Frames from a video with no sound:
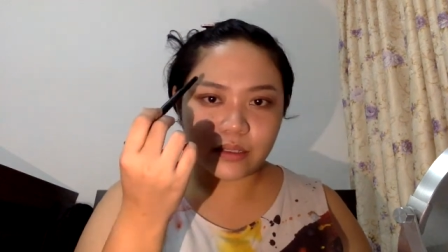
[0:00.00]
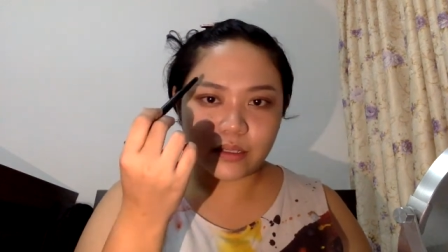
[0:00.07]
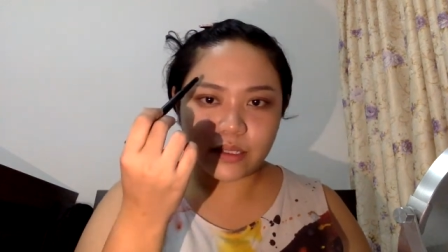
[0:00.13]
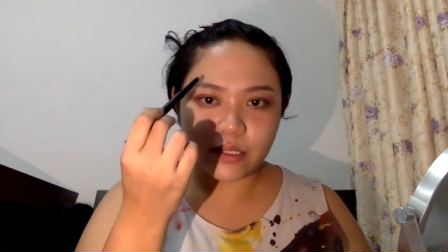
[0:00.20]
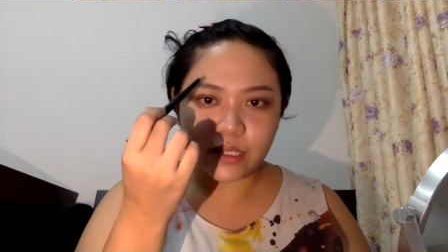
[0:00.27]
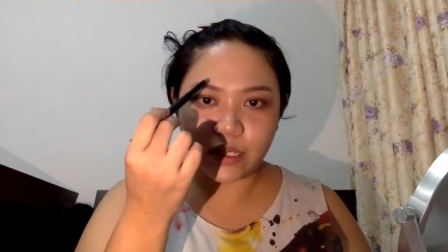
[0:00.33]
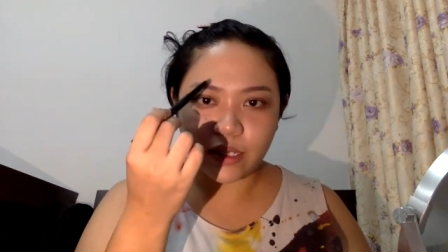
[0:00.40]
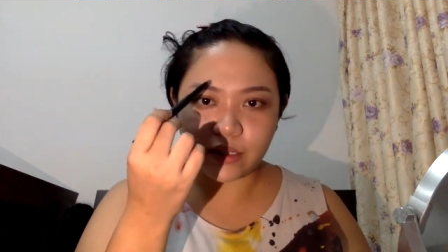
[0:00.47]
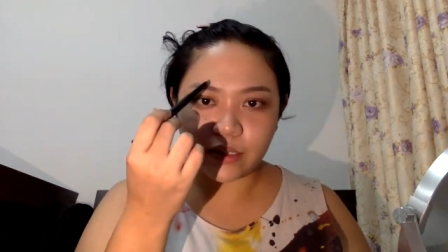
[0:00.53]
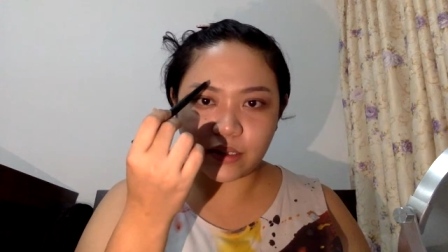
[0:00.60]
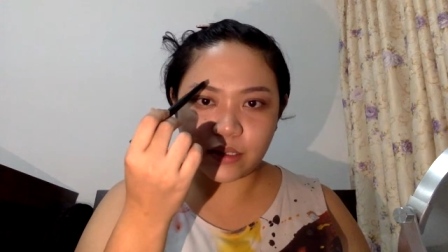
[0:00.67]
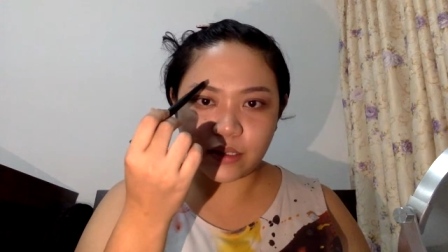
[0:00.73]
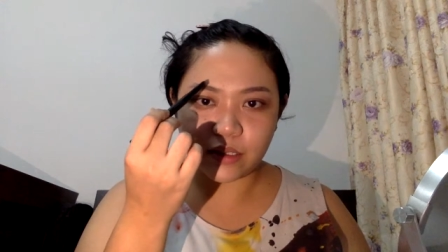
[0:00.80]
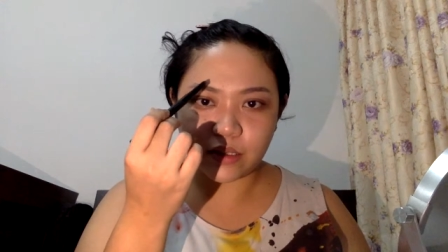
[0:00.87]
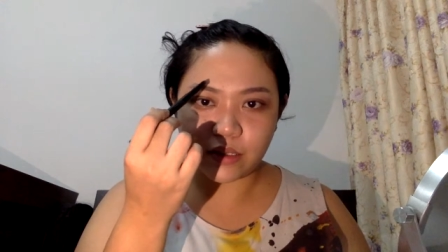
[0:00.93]
has
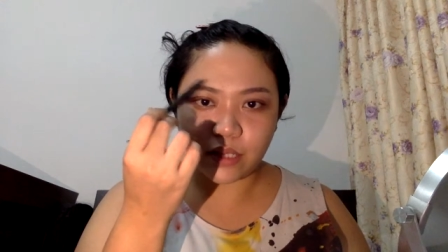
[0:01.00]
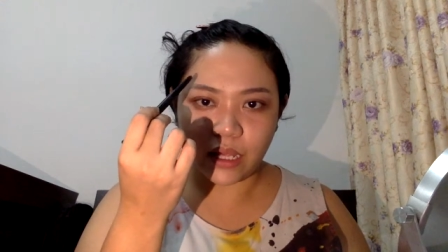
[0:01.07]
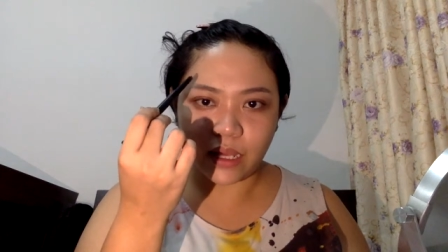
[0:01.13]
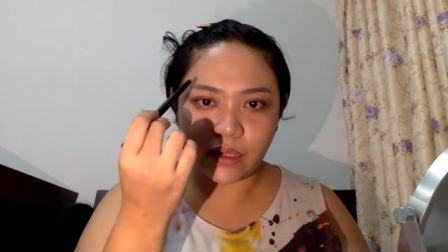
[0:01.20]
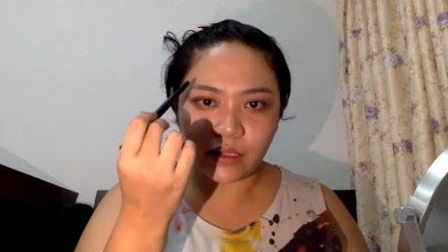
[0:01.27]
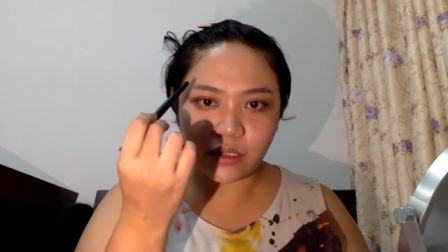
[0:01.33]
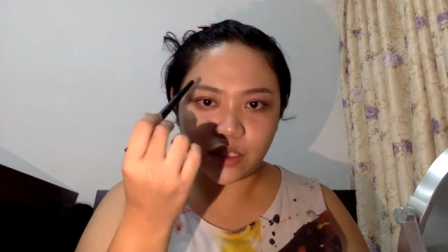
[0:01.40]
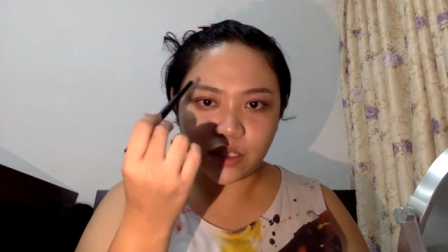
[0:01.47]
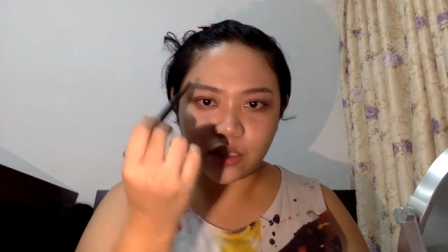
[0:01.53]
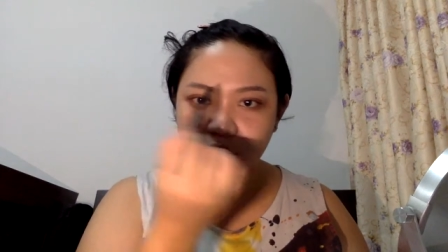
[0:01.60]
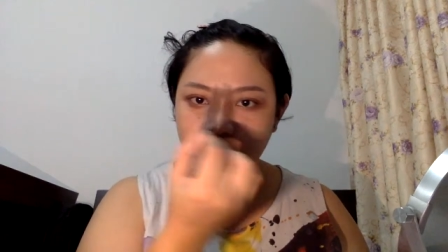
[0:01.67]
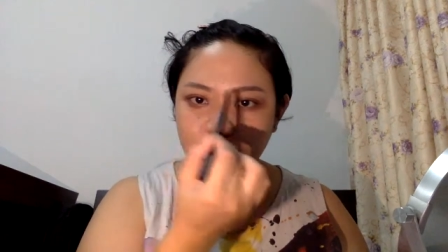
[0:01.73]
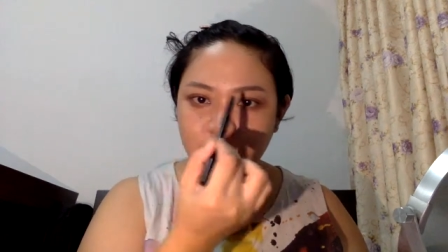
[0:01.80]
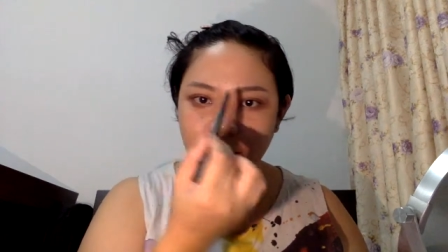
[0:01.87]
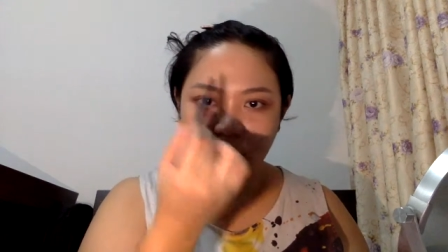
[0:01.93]
this edge
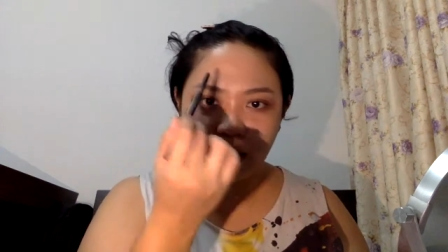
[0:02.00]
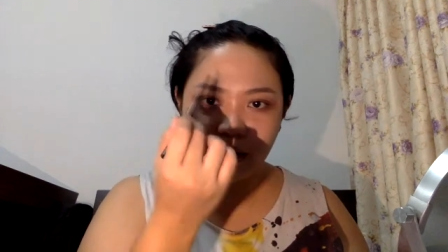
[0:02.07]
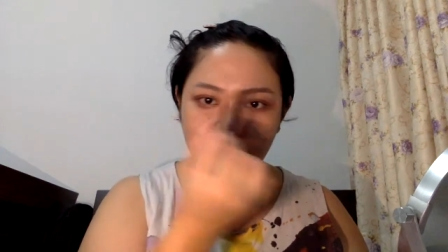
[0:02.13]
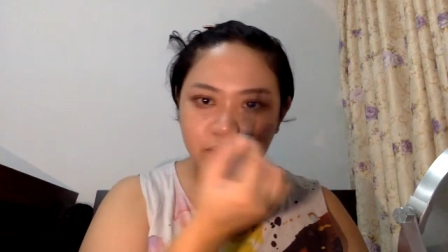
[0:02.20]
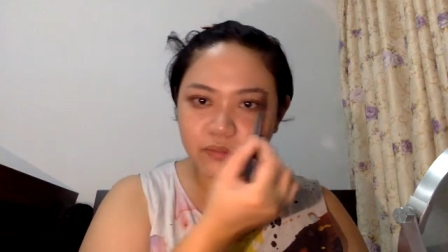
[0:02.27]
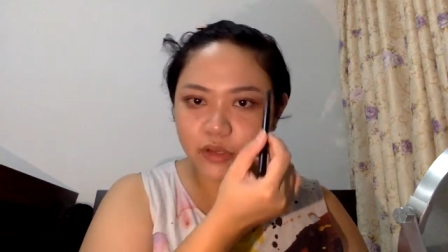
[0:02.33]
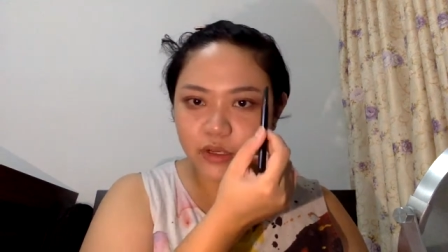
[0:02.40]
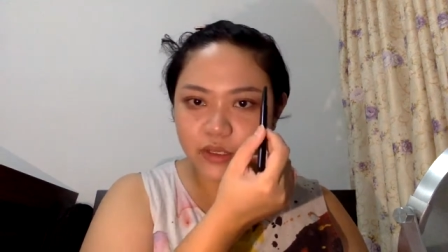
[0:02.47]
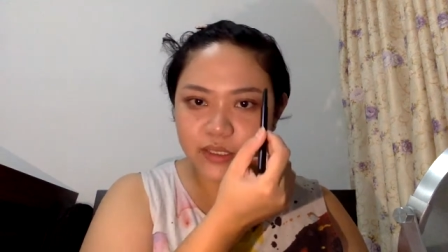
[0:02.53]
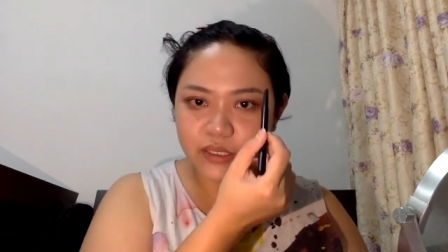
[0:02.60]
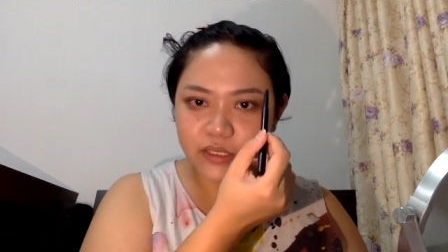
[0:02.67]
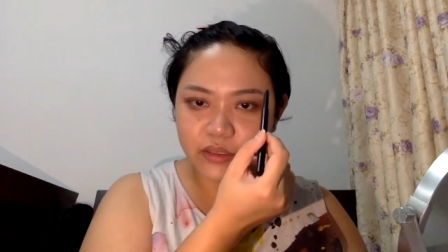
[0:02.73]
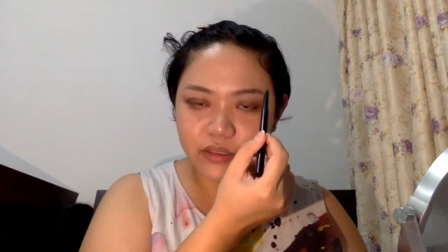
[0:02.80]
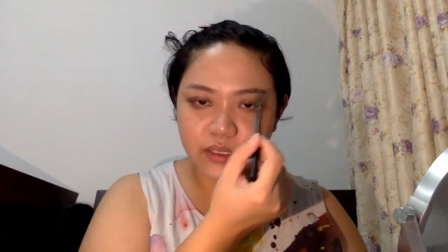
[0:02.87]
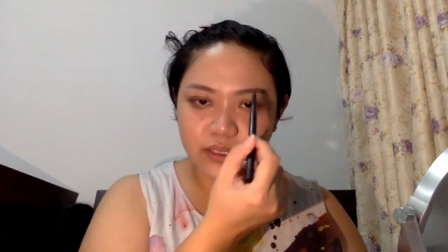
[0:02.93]
that I'm not
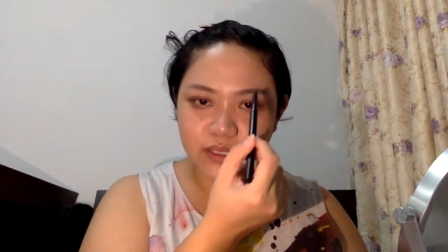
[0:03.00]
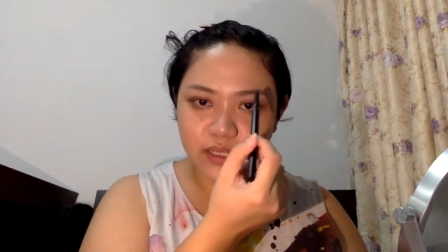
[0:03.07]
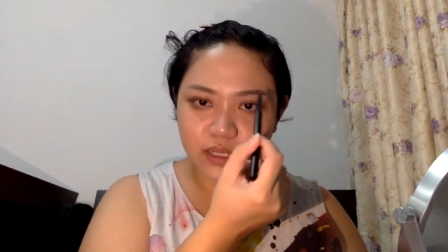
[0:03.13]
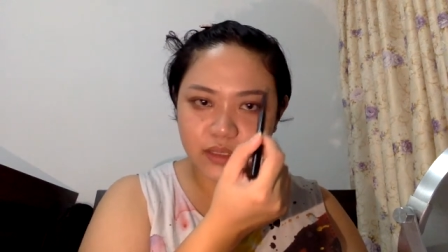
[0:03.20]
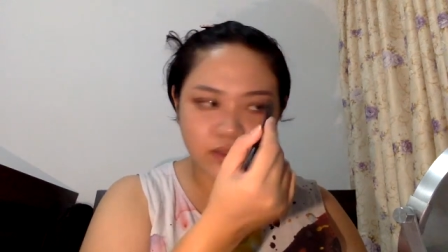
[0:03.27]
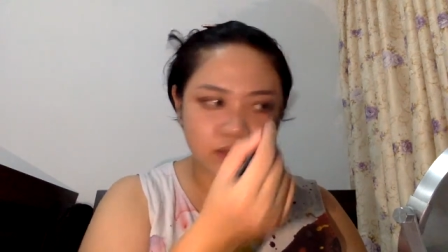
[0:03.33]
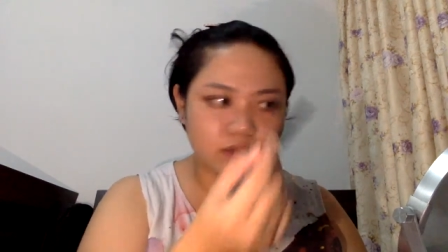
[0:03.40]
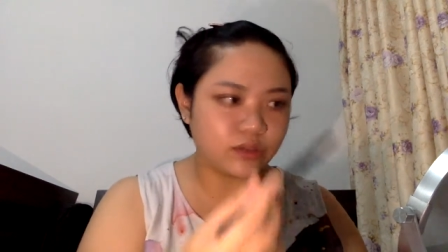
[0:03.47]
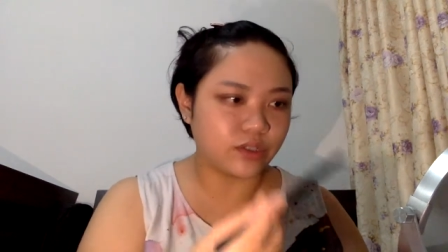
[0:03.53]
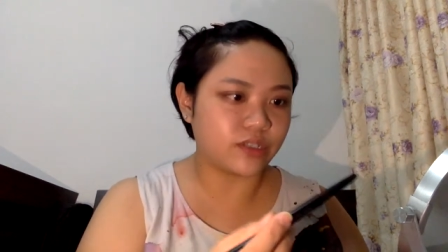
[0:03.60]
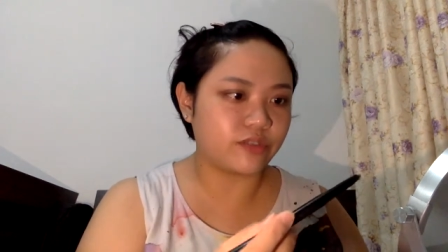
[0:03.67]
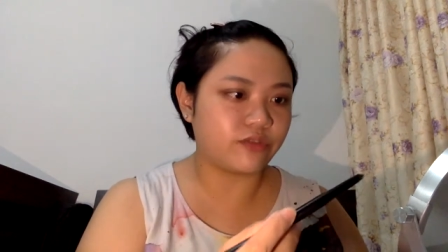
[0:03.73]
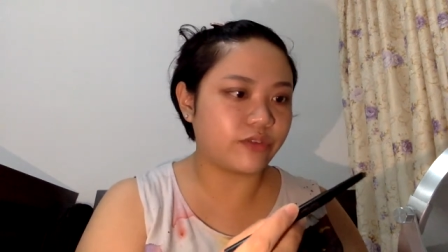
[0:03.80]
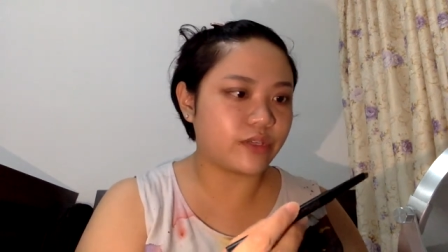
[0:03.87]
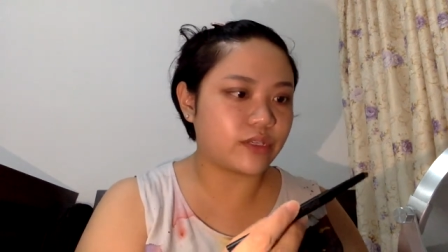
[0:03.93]
seeing on this side, so I'll
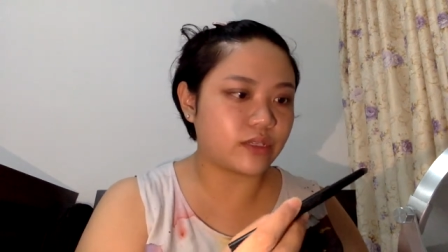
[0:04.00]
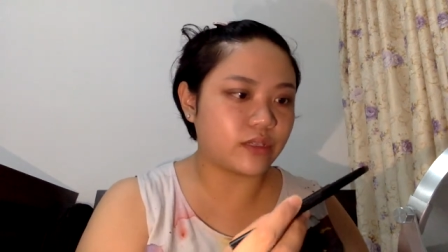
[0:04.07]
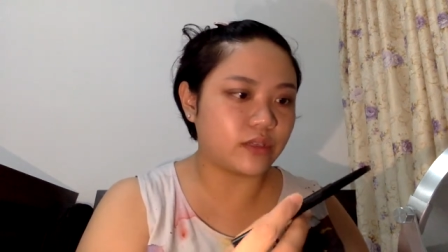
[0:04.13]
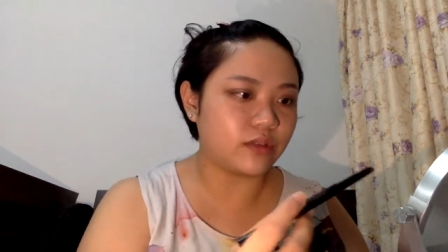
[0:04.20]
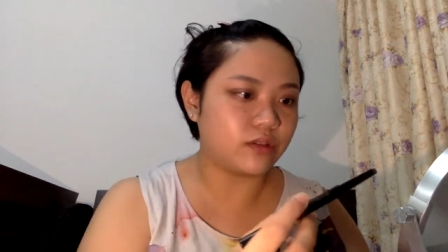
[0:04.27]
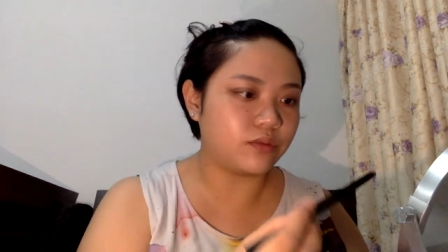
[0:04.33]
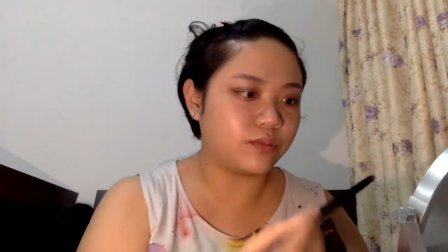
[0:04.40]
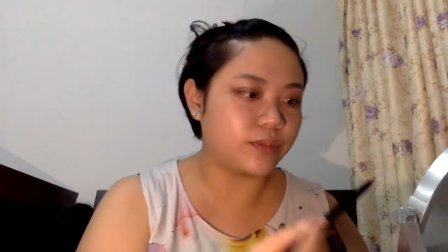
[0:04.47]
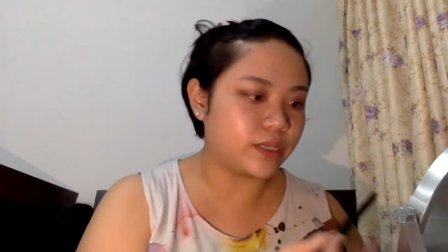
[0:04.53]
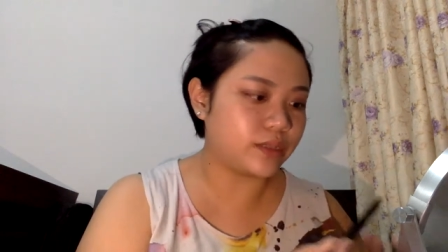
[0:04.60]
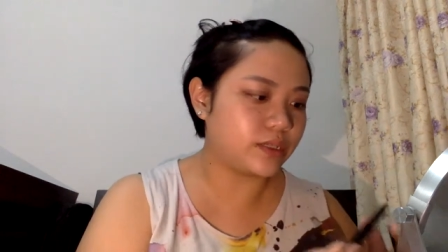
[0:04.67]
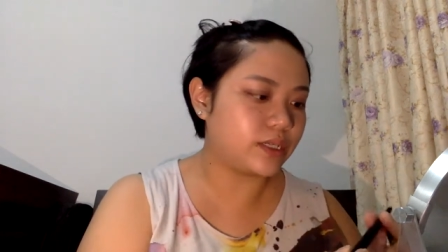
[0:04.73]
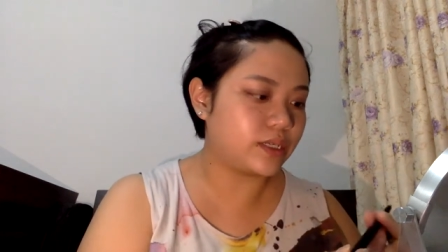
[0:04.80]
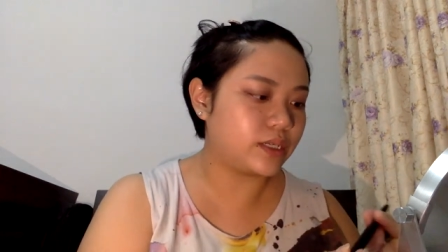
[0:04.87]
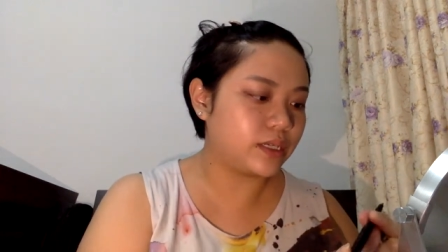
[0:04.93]
just fix it a little
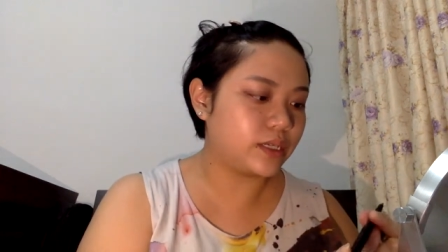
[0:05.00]
bit.